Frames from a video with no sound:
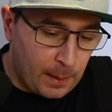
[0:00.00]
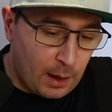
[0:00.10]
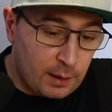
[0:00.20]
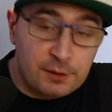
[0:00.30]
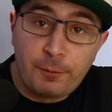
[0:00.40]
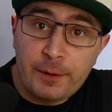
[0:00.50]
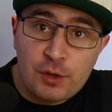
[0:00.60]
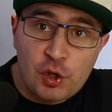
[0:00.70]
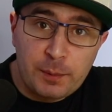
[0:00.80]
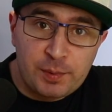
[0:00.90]
It's a very
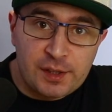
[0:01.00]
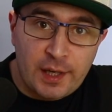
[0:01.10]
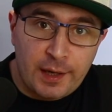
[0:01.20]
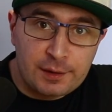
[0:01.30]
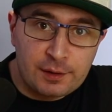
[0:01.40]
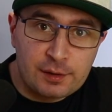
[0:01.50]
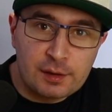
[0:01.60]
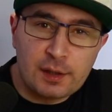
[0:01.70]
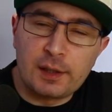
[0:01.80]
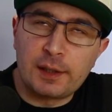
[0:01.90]
cheap
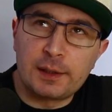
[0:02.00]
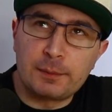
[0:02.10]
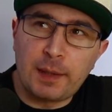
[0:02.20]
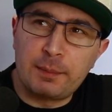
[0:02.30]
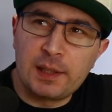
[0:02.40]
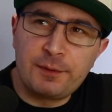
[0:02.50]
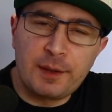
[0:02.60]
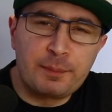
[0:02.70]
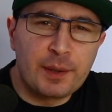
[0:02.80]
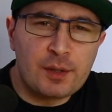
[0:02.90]
stand. I believe I
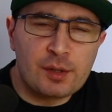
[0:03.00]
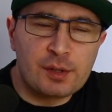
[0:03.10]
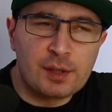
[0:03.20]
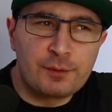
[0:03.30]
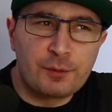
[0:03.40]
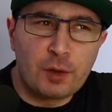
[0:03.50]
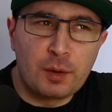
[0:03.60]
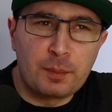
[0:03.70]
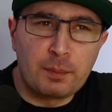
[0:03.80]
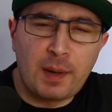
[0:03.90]
purchased it
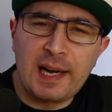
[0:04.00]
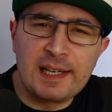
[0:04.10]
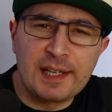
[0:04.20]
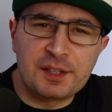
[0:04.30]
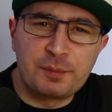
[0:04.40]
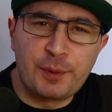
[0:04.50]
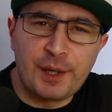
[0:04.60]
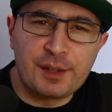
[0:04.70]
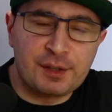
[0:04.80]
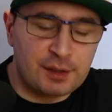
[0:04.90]
from
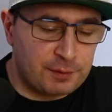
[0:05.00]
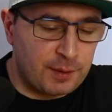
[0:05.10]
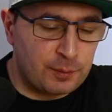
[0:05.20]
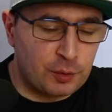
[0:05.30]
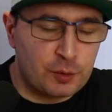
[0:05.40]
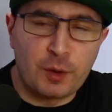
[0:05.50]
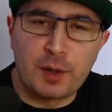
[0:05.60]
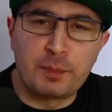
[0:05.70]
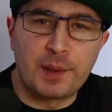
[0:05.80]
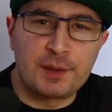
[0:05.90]
AliExpress, if I'm not
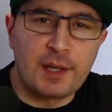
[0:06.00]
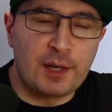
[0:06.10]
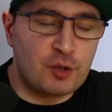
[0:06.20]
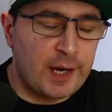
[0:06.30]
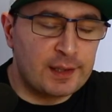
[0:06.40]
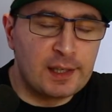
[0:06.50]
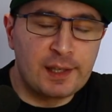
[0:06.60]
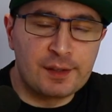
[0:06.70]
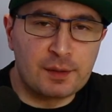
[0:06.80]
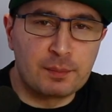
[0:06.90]
wrong. But yeah, check the
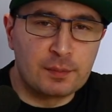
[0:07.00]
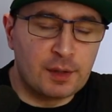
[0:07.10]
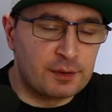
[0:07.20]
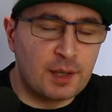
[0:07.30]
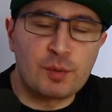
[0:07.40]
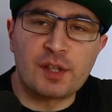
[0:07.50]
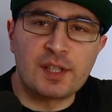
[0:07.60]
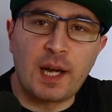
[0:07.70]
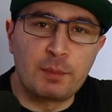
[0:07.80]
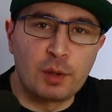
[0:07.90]
links in the descriptions
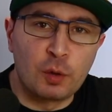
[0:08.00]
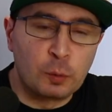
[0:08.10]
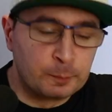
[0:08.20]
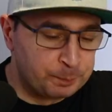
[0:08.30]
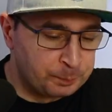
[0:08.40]
down below.